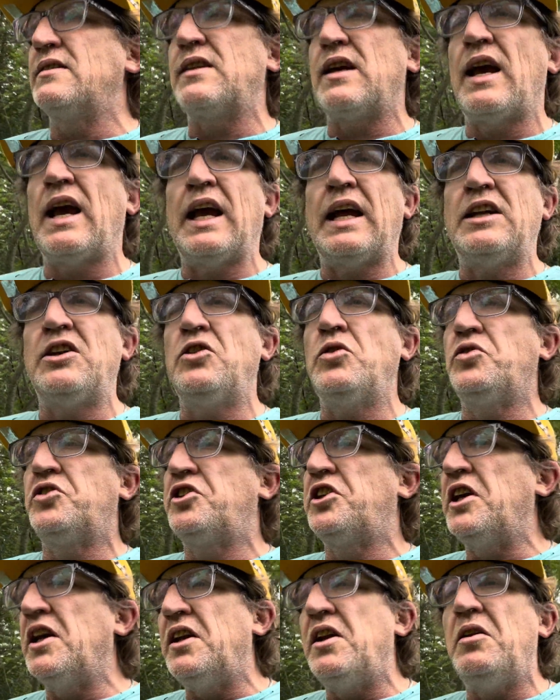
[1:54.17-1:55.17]
and you
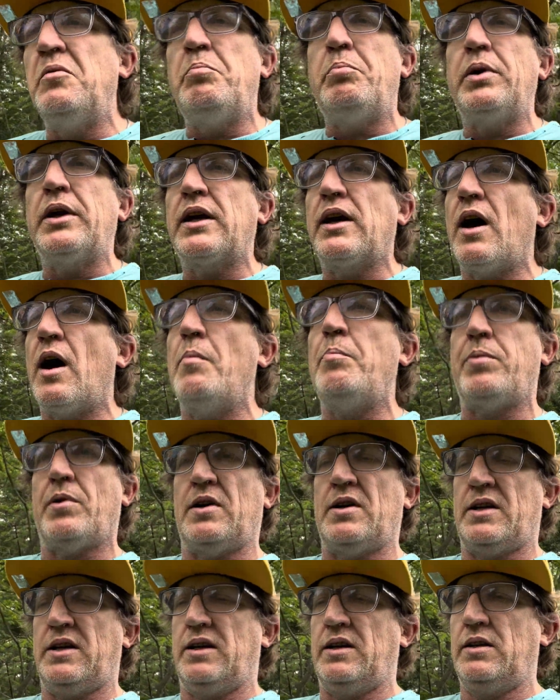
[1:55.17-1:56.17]
didn't pick up
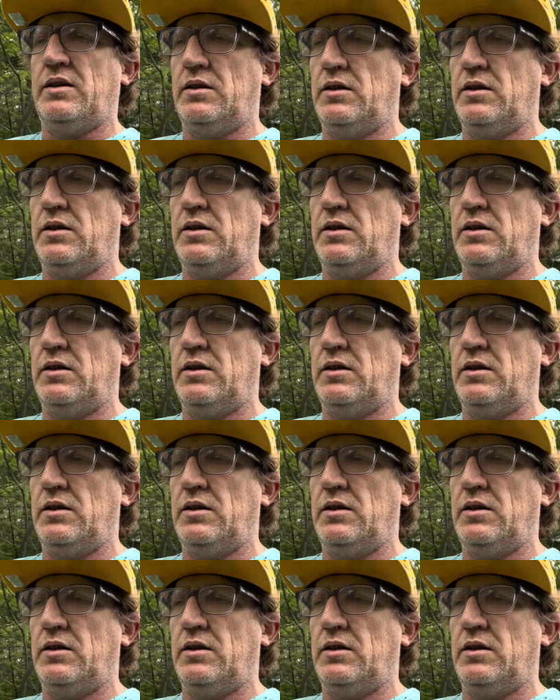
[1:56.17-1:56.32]
on it.